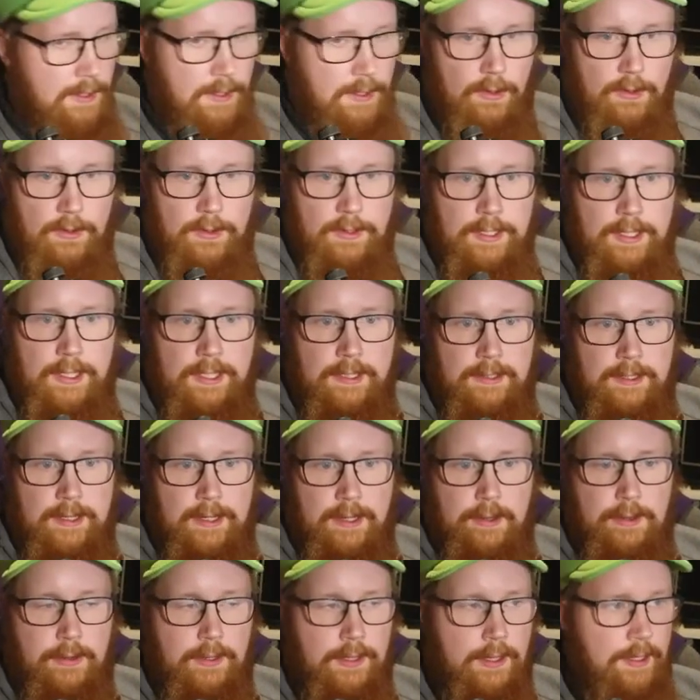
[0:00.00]
Already a
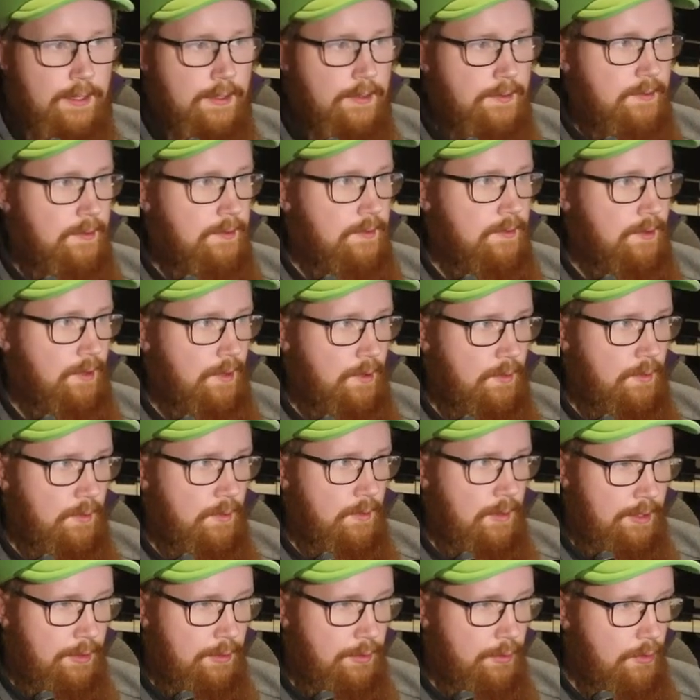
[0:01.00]
death, guys. Let's go. I
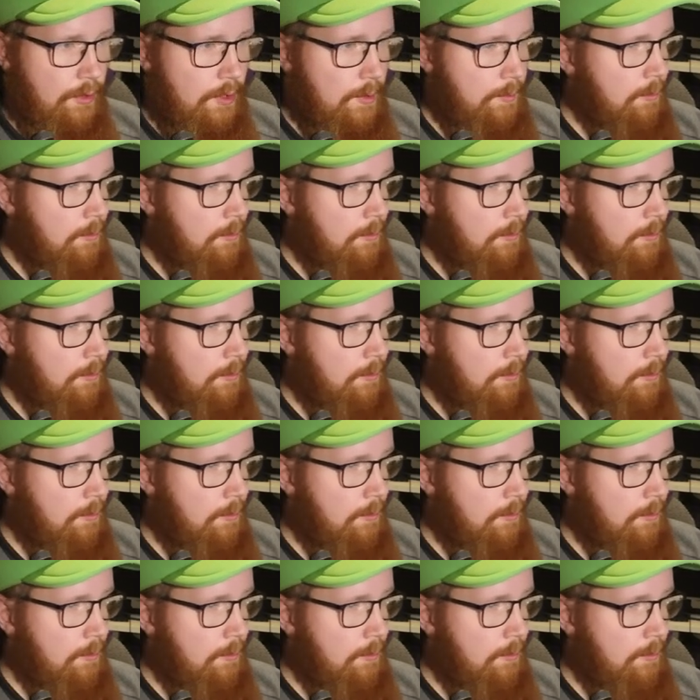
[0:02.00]
got 30